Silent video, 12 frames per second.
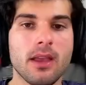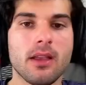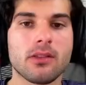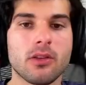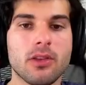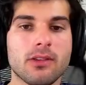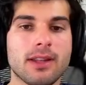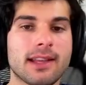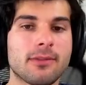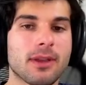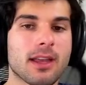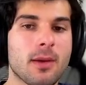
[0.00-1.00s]
So this
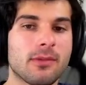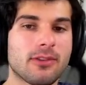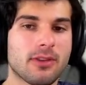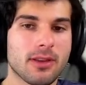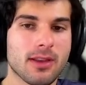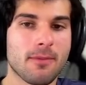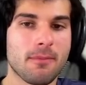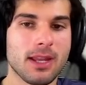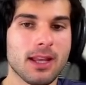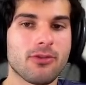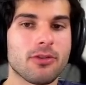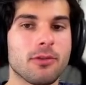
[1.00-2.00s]
announcement comes after the company
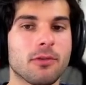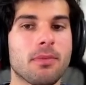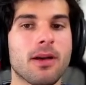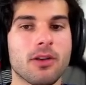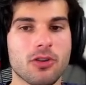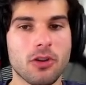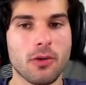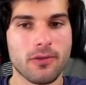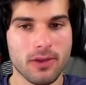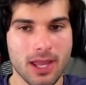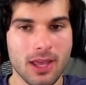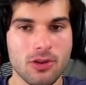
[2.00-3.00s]
introduced push
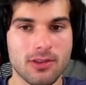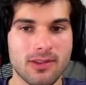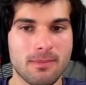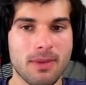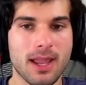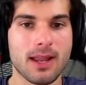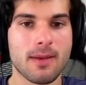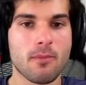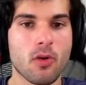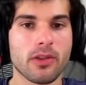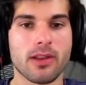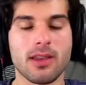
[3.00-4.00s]
notifications in beta
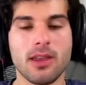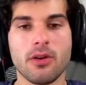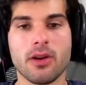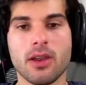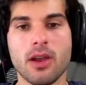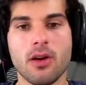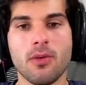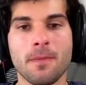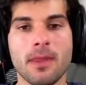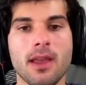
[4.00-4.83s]
more than a year ago.